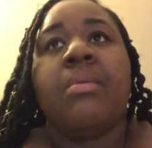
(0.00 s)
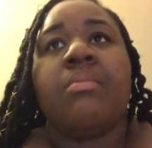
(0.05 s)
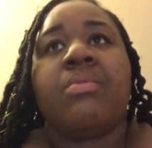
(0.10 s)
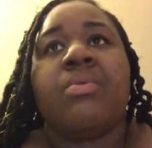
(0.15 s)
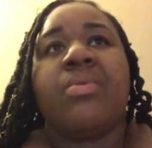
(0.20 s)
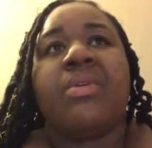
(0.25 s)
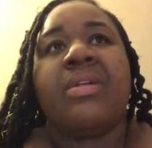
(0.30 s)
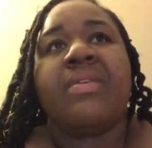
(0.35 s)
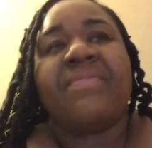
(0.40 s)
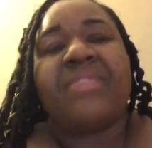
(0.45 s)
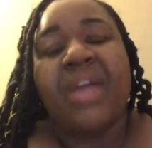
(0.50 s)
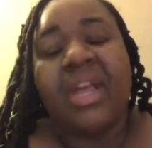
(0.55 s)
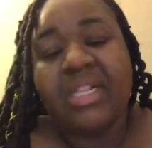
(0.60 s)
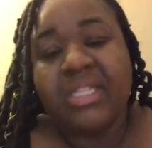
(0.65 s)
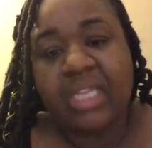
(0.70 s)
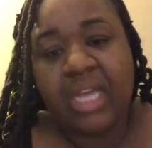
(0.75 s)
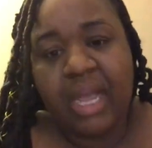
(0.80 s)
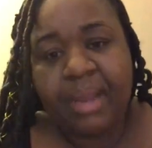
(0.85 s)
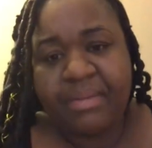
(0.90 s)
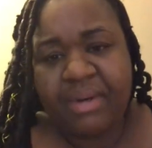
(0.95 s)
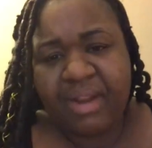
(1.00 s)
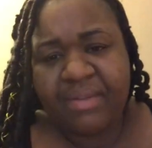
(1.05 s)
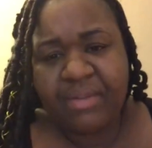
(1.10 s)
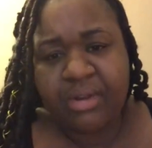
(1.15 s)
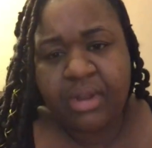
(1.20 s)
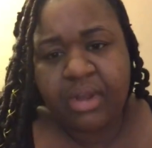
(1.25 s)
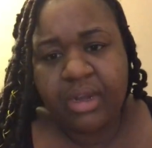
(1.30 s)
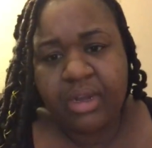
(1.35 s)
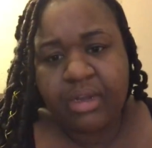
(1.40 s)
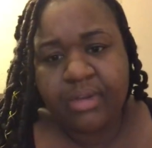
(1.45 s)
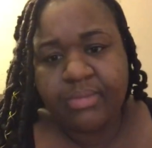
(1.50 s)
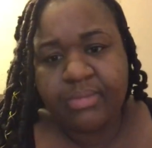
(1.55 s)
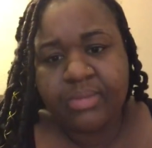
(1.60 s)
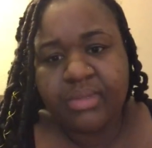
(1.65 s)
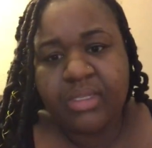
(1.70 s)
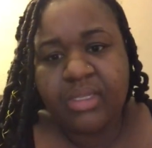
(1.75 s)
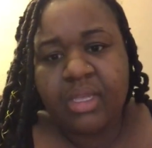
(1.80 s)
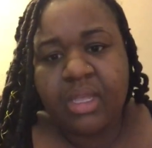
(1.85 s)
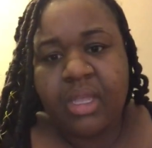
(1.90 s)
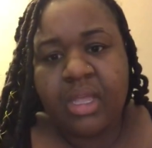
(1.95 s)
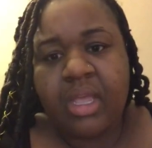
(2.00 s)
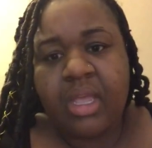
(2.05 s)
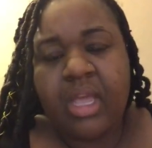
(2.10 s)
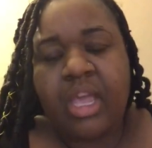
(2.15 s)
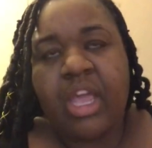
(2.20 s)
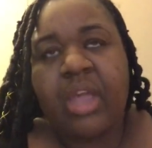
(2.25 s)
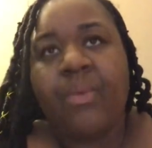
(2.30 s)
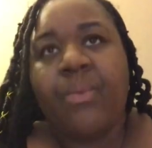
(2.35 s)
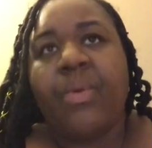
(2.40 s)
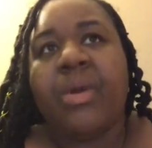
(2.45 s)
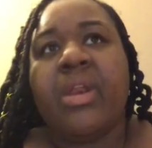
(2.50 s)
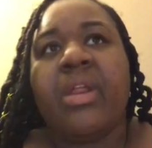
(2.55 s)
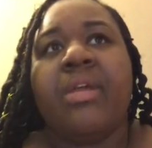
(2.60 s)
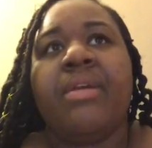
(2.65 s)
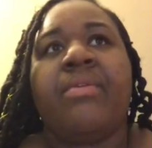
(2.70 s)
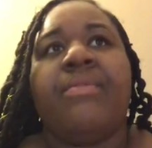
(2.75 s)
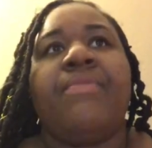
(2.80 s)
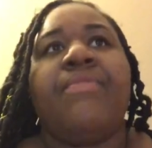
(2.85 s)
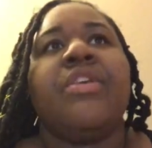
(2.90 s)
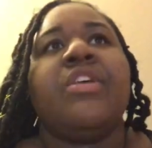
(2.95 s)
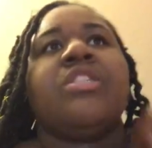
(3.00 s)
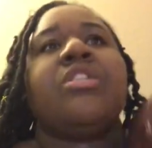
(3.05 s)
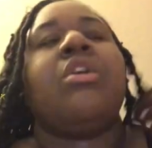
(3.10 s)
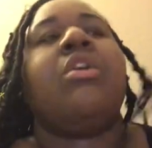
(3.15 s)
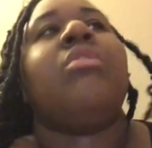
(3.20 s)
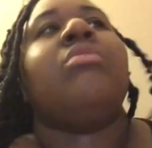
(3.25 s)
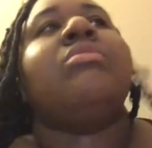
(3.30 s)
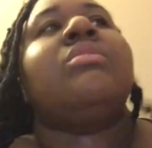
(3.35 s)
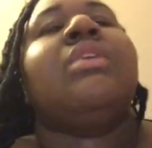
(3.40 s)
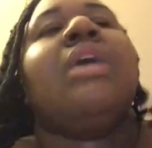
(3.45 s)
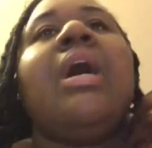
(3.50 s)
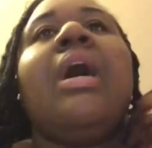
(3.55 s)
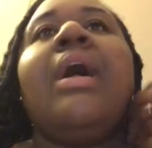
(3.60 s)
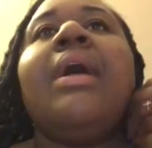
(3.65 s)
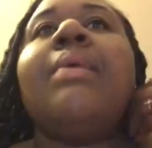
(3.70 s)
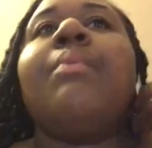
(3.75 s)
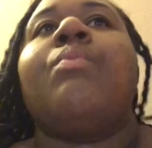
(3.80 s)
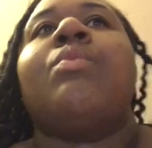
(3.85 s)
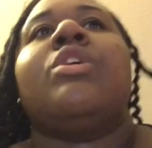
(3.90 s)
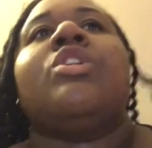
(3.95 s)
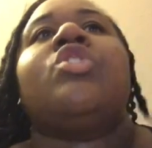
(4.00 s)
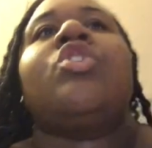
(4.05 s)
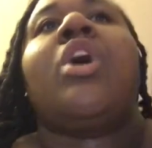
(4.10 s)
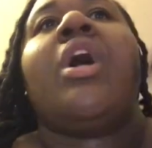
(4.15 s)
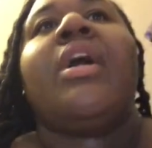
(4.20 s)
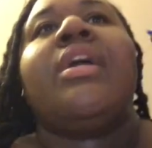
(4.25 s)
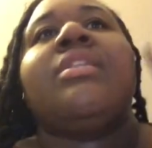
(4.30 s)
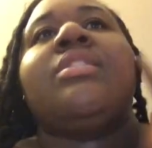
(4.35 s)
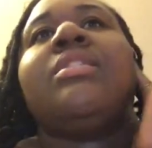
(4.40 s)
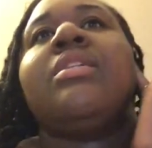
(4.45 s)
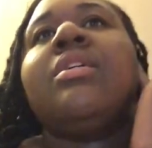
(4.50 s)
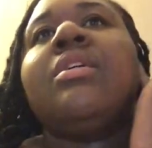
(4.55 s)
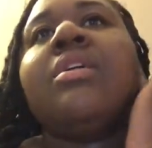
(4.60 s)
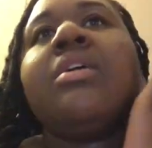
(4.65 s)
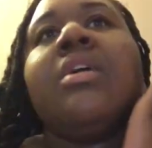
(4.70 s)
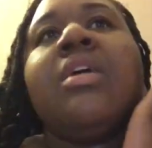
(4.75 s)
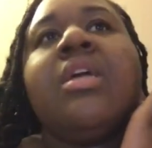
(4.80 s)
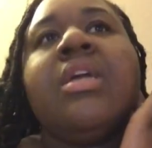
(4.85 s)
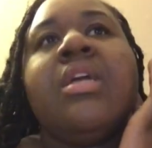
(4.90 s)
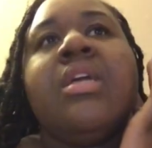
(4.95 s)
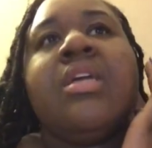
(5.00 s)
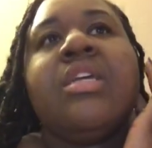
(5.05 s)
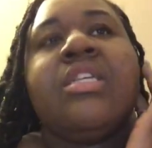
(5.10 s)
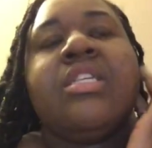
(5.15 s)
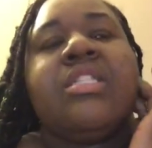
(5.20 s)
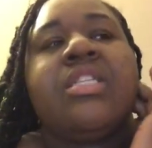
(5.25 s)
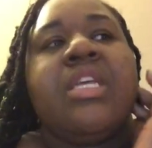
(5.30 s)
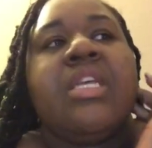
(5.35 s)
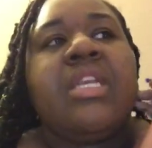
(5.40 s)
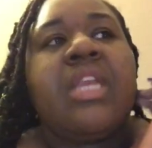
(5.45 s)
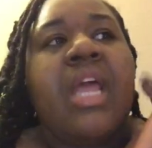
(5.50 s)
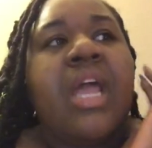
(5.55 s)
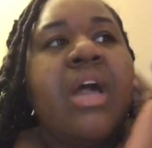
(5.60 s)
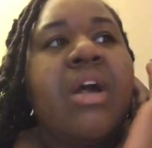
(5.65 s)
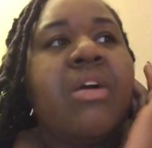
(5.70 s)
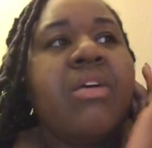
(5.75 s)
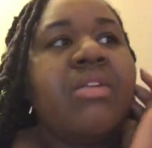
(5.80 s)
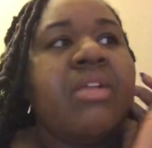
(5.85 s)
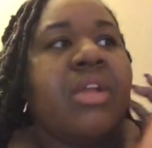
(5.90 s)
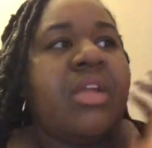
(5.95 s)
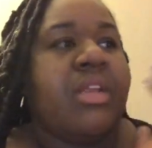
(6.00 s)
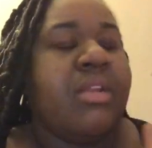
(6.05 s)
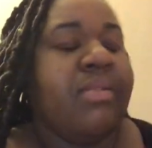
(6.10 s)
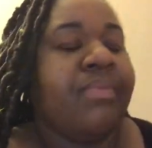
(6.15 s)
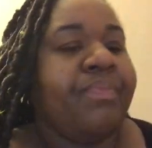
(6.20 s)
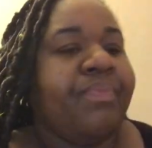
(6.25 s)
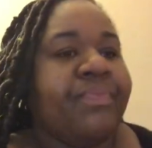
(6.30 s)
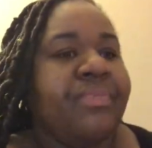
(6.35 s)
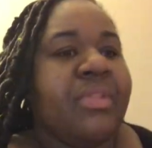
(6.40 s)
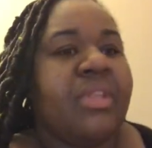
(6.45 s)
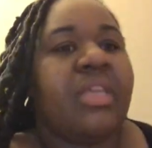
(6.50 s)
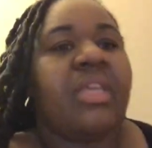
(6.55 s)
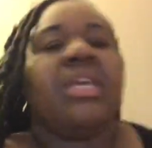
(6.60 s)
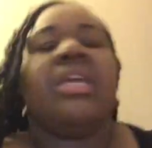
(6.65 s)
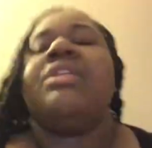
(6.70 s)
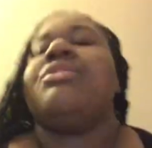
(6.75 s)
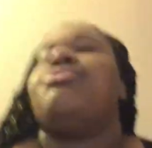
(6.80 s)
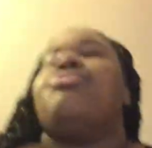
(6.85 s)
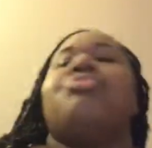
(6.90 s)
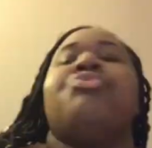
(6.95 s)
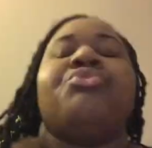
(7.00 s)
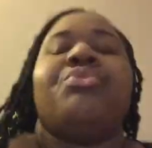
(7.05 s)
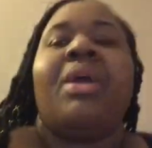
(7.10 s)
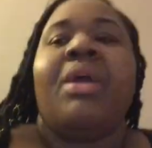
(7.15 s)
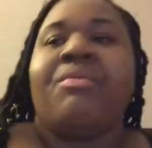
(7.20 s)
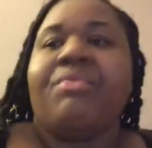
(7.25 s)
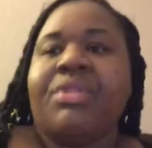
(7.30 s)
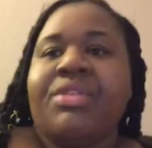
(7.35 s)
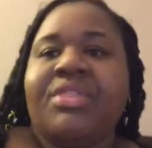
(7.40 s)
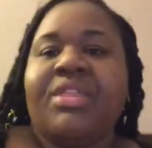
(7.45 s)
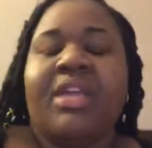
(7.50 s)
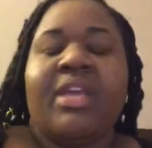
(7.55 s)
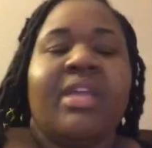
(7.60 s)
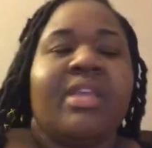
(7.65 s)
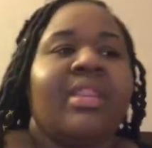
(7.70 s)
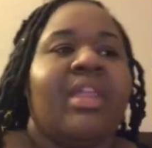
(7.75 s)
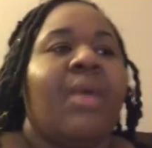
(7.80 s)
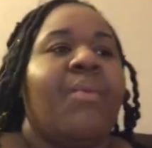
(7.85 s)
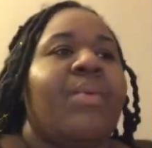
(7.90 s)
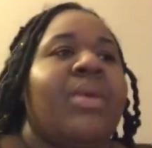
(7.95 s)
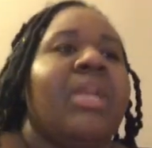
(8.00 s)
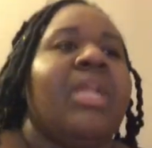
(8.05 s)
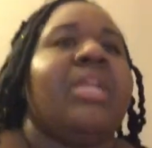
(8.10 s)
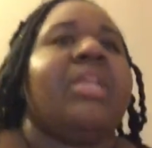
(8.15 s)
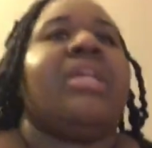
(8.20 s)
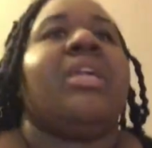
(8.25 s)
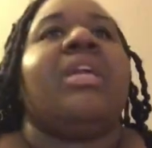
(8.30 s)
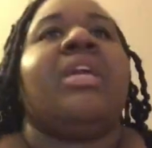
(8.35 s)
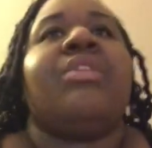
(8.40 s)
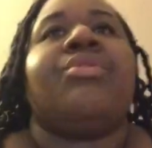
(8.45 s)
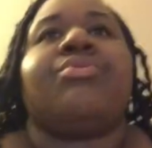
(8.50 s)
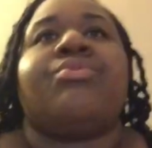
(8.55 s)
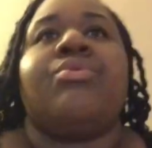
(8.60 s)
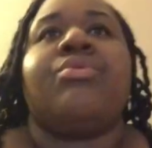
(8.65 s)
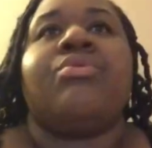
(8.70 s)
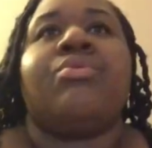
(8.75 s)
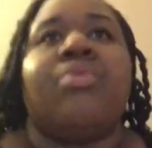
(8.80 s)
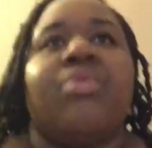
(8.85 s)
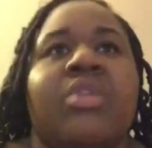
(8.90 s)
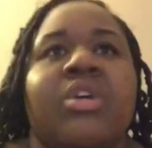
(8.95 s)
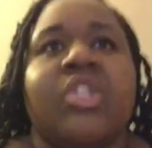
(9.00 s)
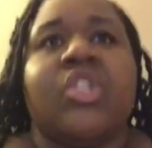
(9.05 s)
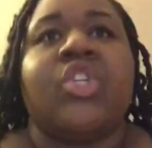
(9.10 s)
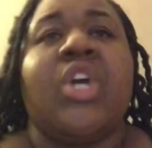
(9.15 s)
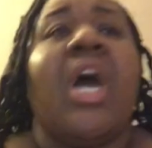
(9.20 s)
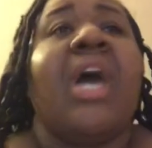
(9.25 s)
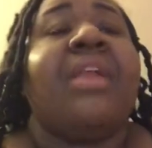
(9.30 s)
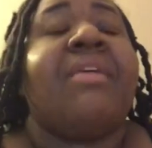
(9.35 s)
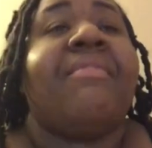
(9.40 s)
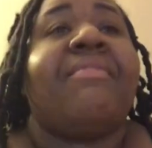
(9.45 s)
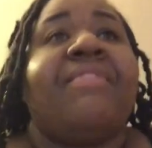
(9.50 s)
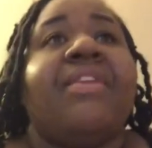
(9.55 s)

But what if that time never comes? And what if this whole time we're trying to sit down and get through everything that we need to get through or try to